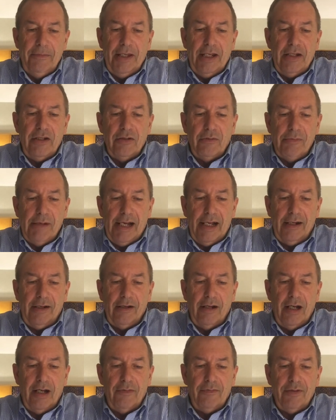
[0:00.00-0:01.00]
in your back
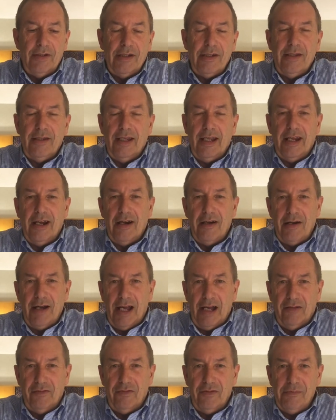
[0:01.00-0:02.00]
office they are
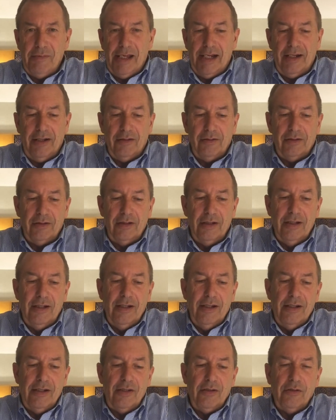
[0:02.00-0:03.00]
alphabetical,
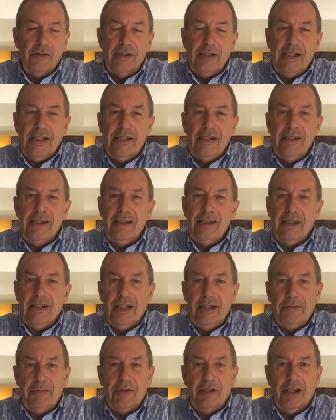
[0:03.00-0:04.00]
so it's easy to
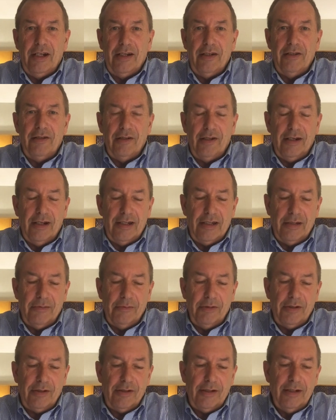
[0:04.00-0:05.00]
keep track of your
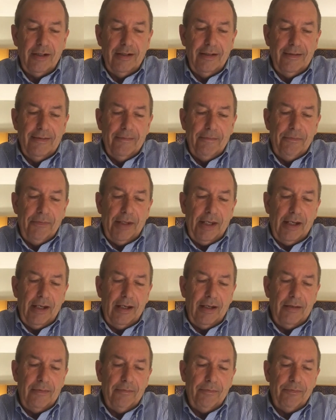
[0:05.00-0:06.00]
customers.
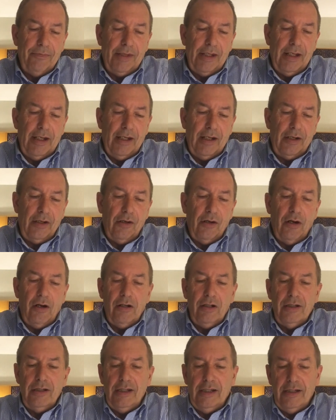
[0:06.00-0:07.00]

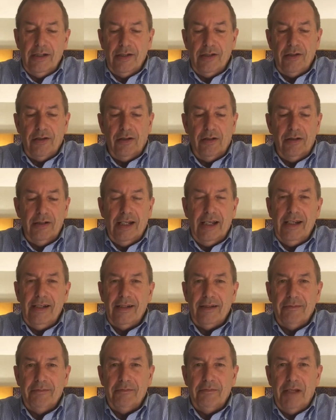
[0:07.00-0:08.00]
Call on the install
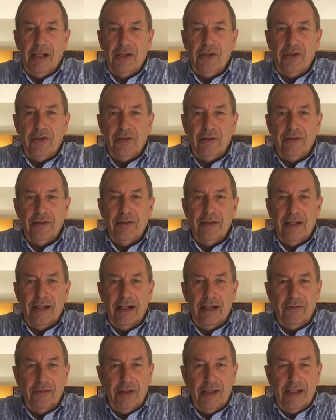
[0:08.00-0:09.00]
date, make sure
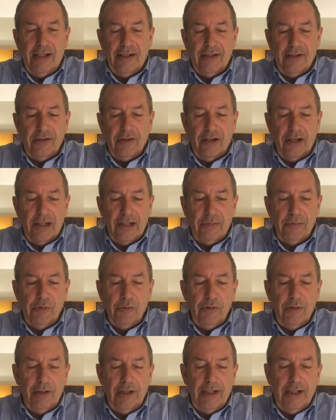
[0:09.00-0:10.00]
that everything has gone
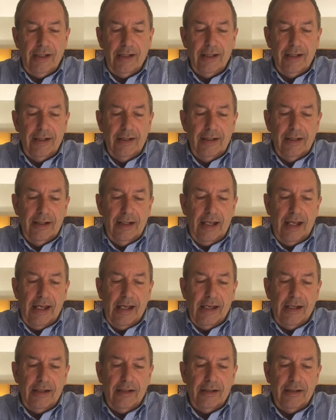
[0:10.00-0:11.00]
smoothly,
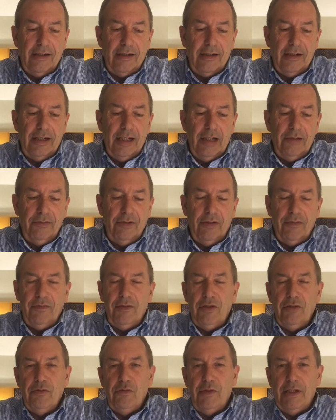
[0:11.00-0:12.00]
and give it a
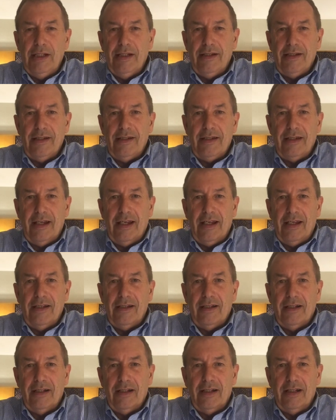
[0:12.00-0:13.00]
few weeks
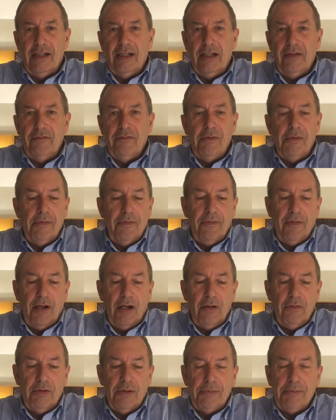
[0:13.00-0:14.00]
and give them a
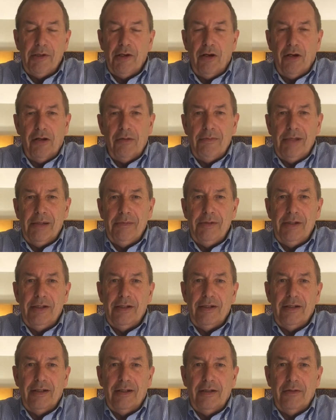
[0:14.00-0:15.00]
follow-up call
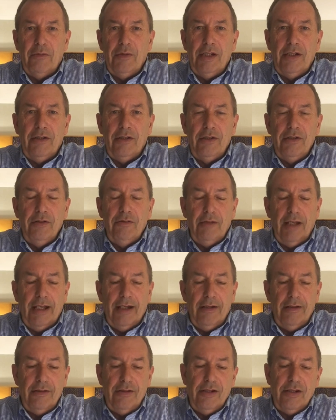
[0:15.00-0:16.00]
maybe a week or 2
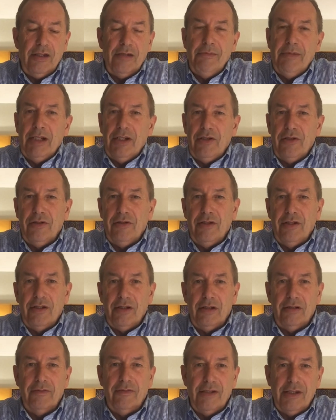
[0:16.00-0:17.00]
later just to make sure the
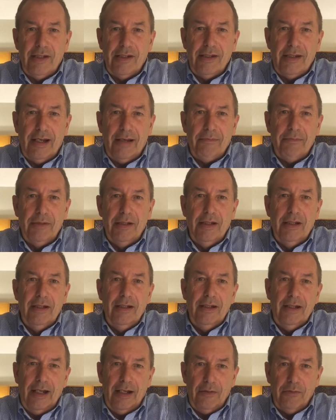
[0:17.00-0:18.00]
service is up
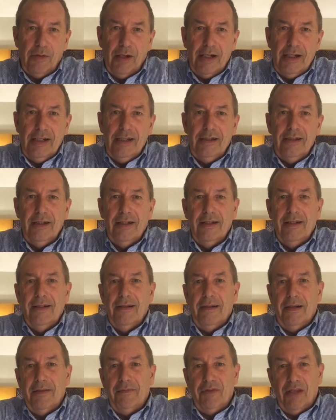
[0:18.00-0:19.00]
and running.
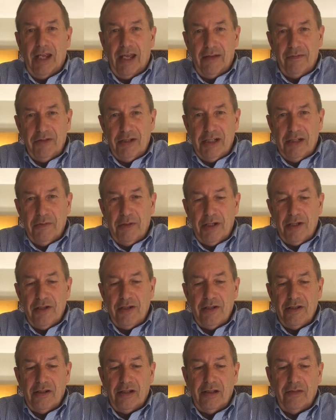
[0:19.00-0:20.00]
If they have any
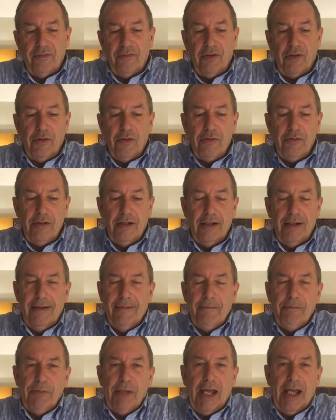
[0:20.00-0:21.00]
questions on the phone,
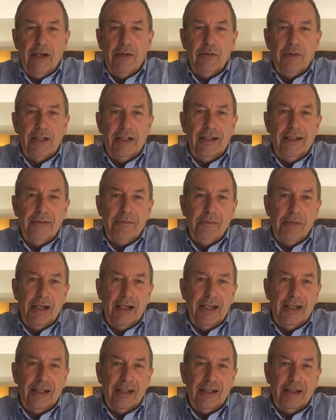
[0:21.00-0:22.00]
how do I get
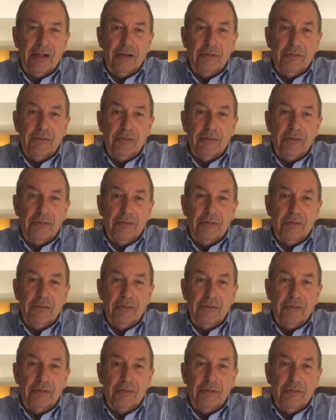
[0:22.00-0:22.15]
my